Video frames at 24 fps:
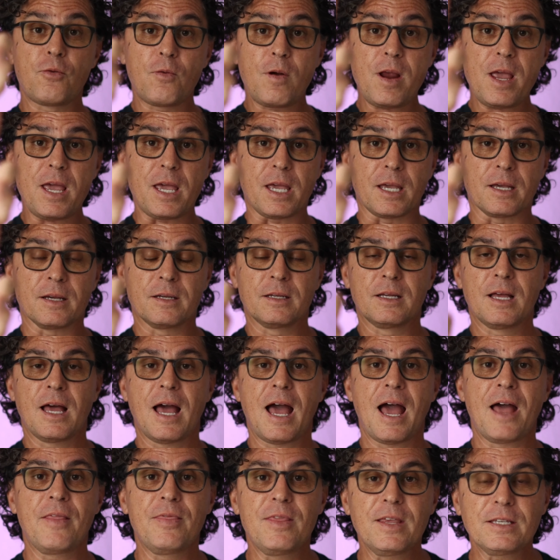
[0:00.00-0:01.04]
Three,
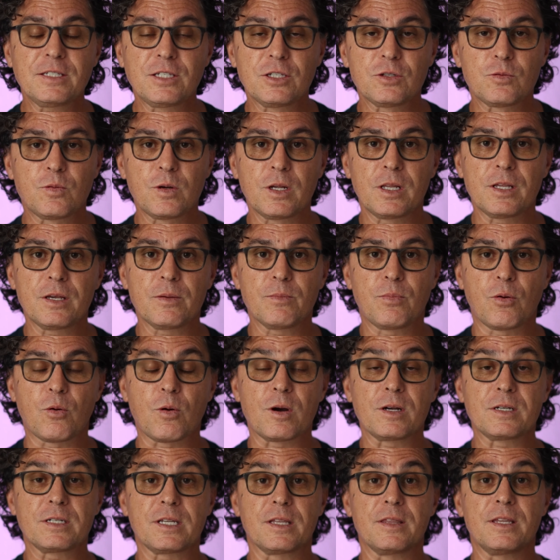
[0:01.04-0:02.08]
and this is really
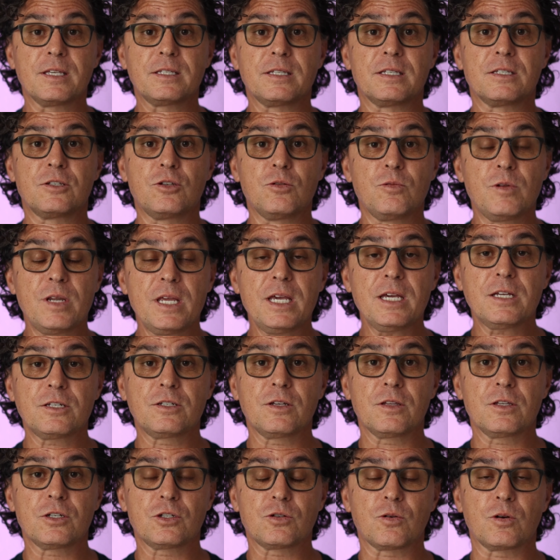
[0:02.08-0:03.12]
important and this is
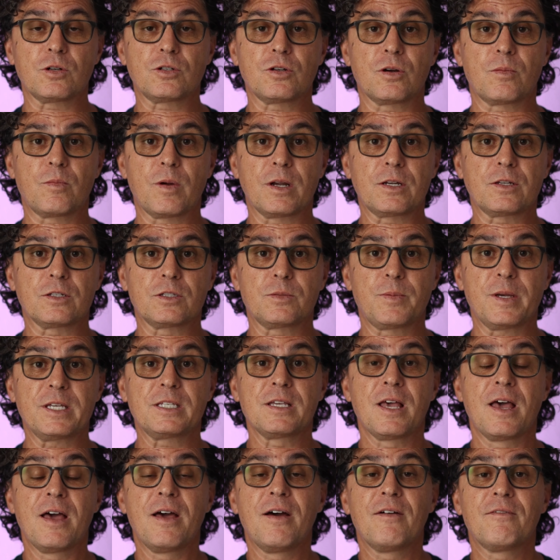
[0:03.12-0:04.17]
unique to the short-term rental
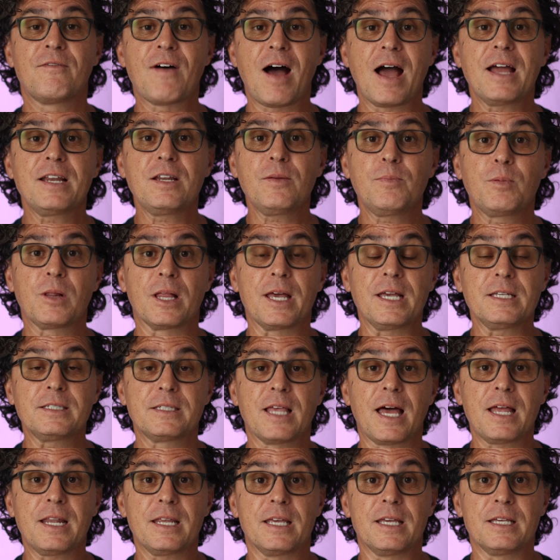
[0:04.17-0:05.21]
space, find a
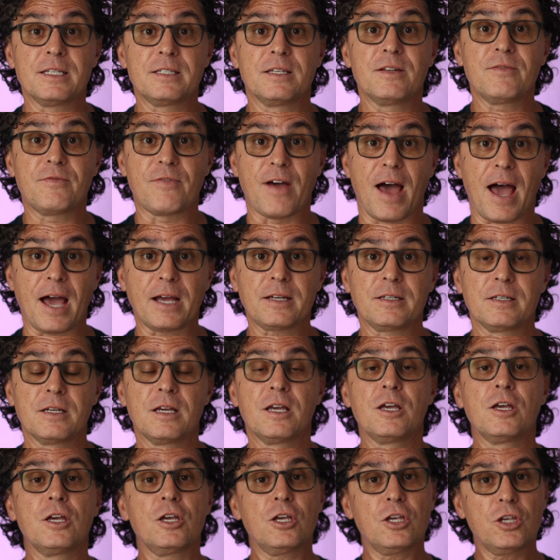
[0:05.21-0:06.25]
place that is in
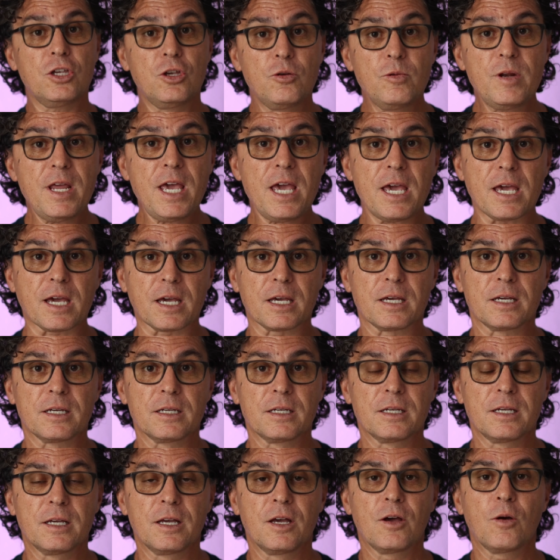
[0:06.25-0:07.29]
fact unique.
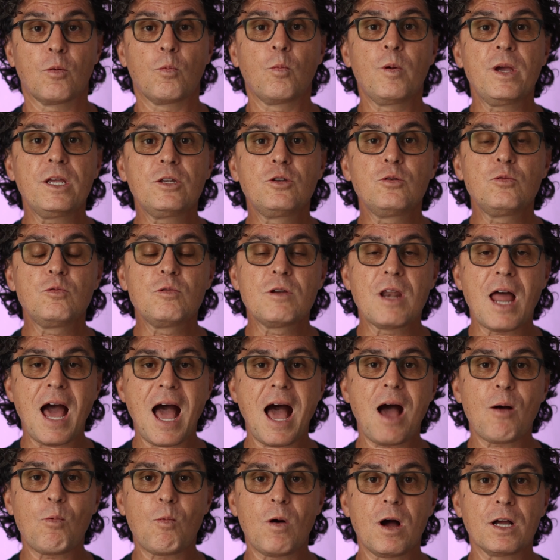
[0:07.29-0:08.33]
We do
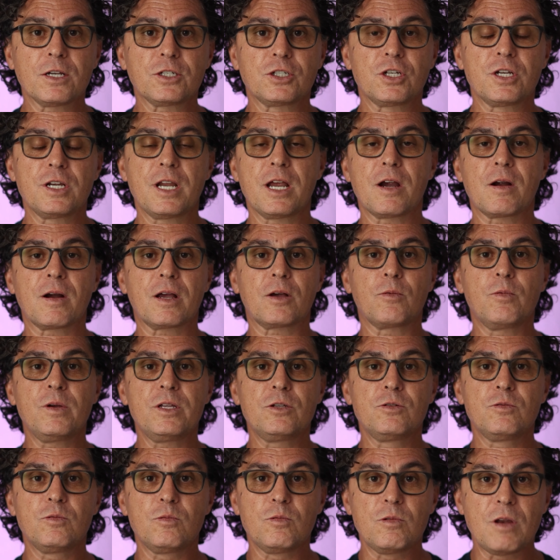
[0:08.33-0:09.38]
not want generic.
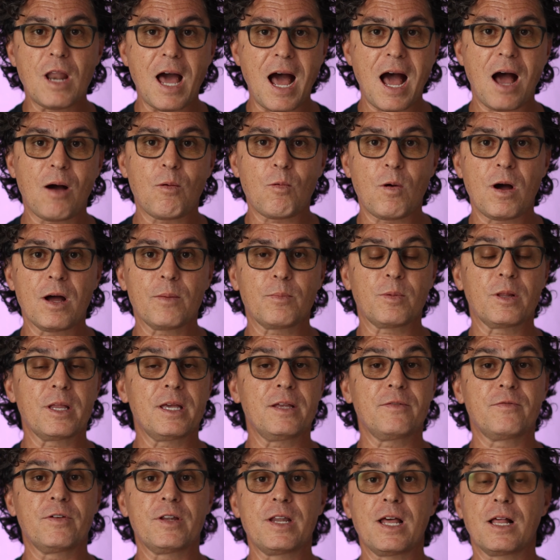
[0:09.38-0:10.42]
We do not want
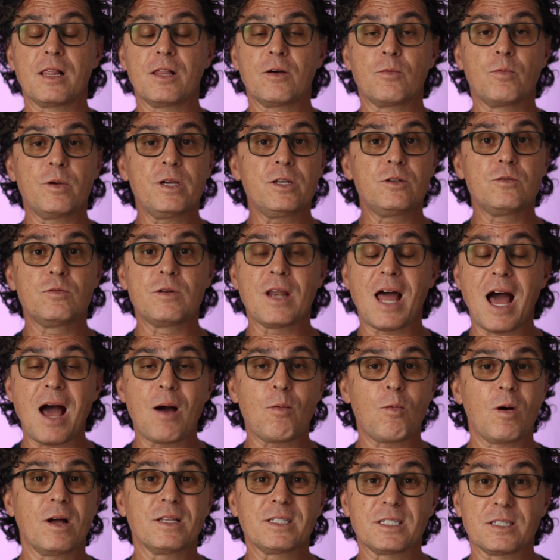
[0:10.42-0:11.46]
plain vanilla. We do
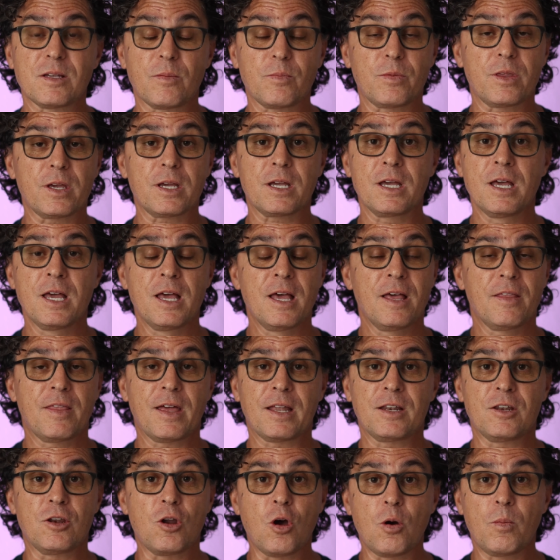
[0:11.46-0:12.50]
not want something
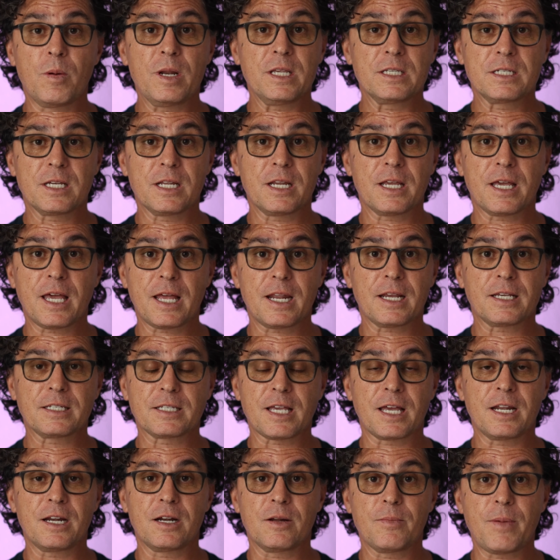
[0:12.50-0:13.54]
that nobody's going to get
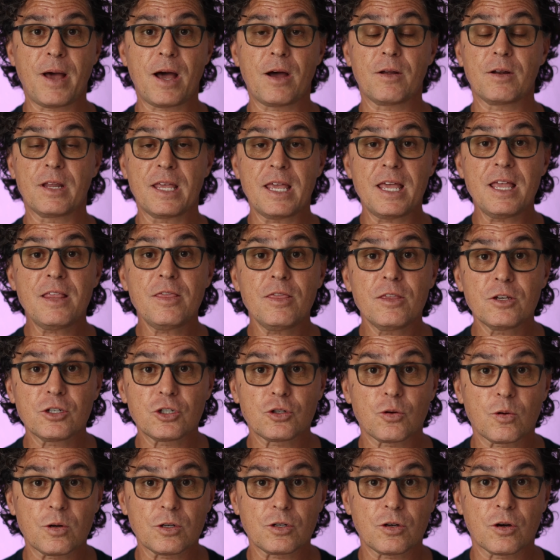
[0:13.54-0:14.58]
excited about in
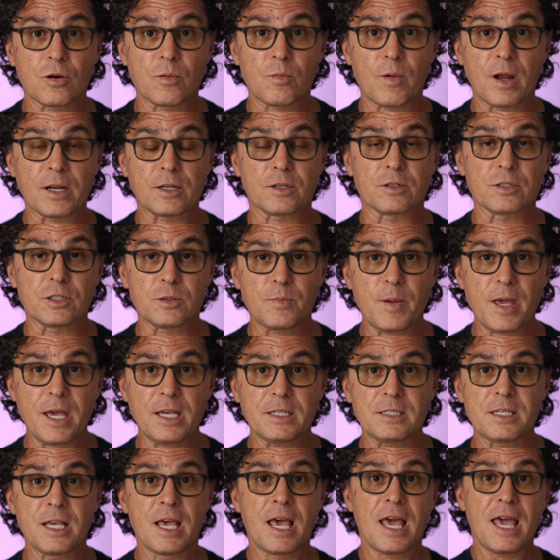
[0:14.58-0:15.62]
the short term rental
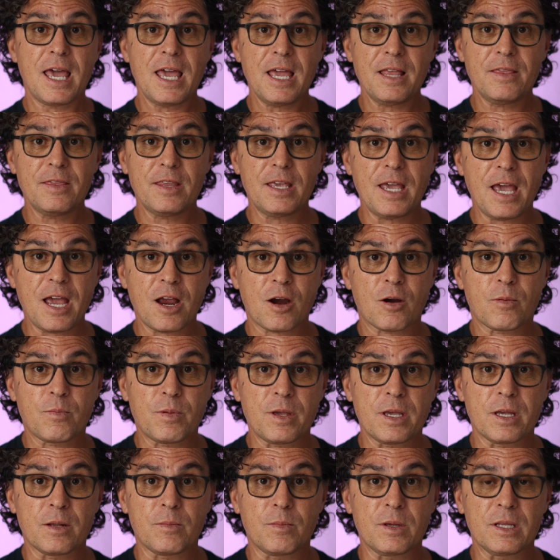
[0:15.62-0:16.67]
space, in the
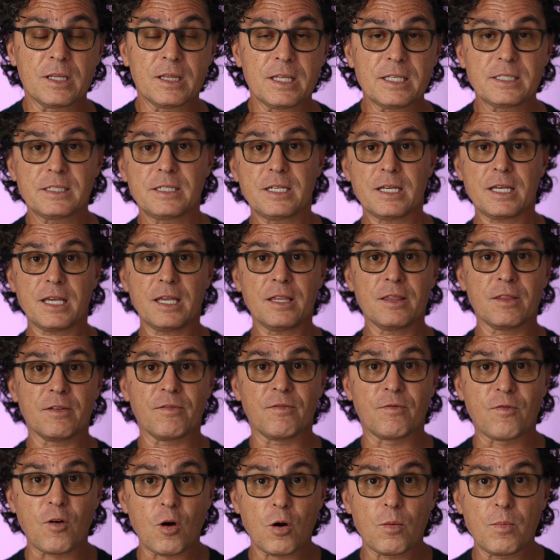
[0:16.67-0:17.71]
Airbnb listing,
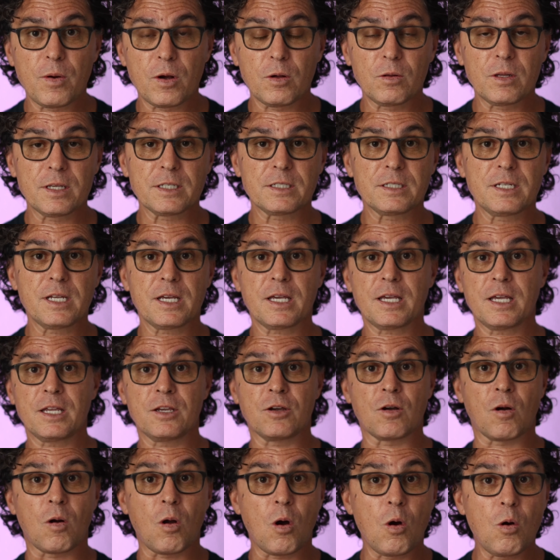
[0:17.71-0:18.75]
in the VRBO listing,
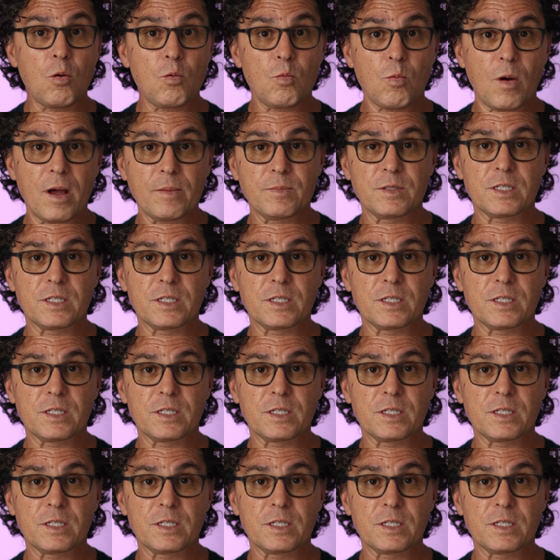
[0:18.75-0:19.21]
in your own